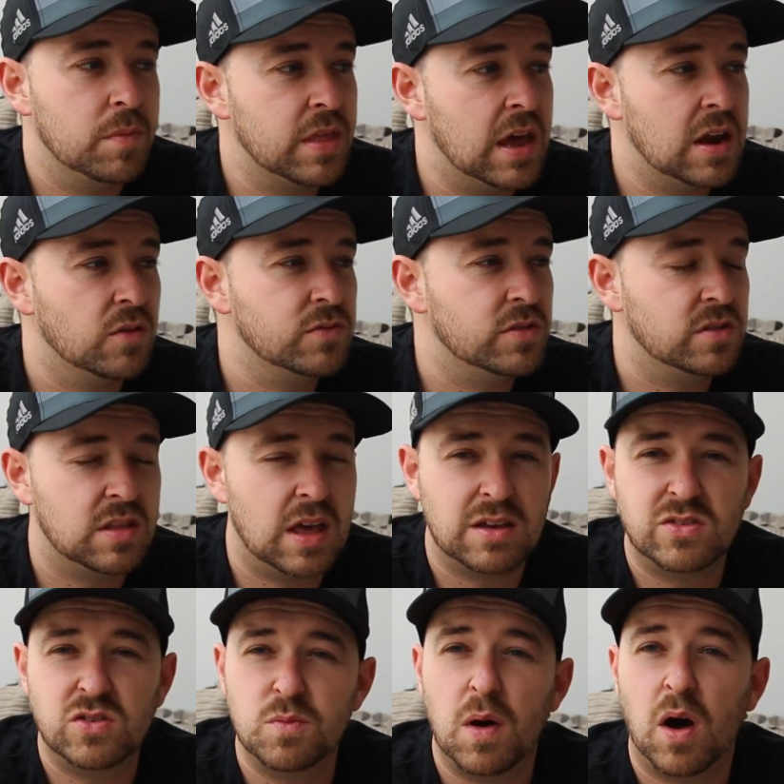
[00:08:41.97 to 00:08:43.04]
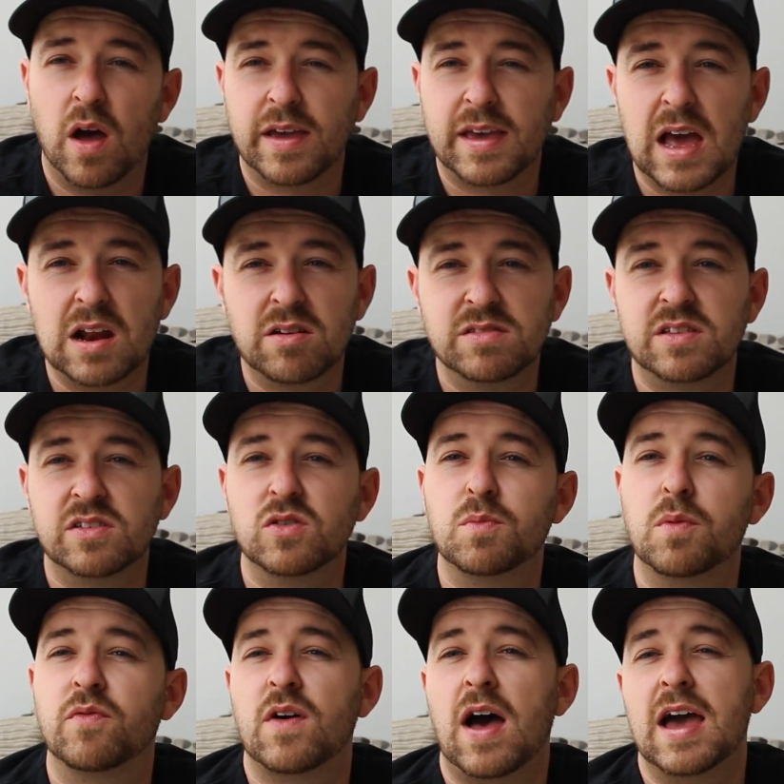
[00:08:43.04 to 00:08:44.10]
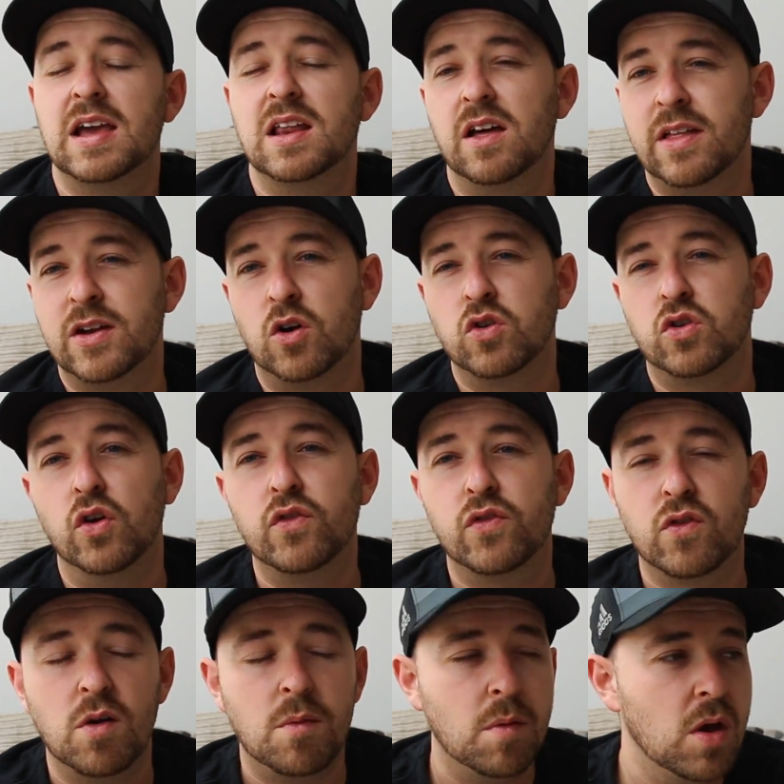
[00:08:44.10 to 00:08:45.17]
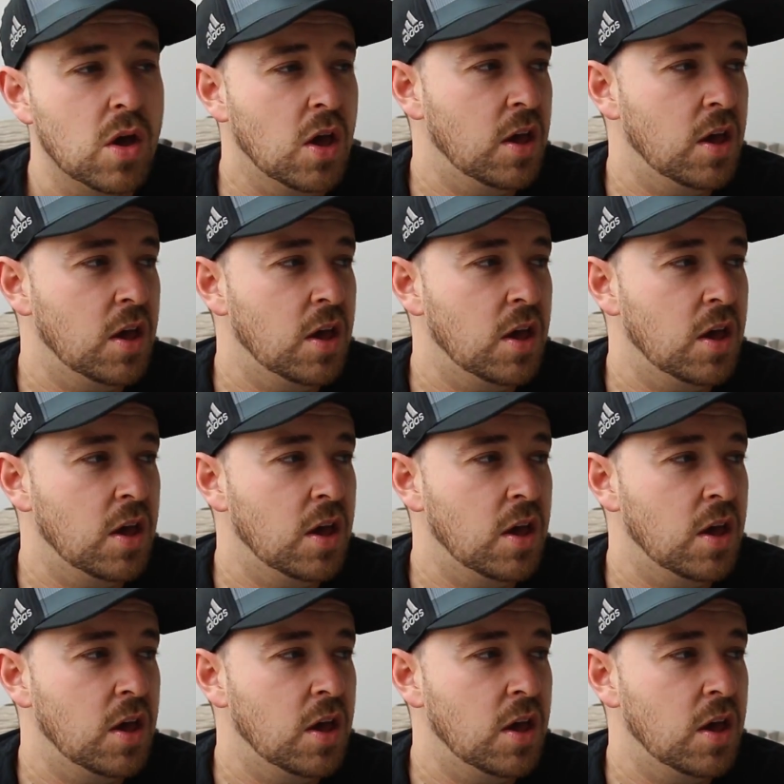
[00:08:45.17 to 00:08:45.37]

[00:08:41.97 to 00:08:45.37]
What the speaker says: But then obviously they're super high in calories, they're super fatty, like they're not good for him.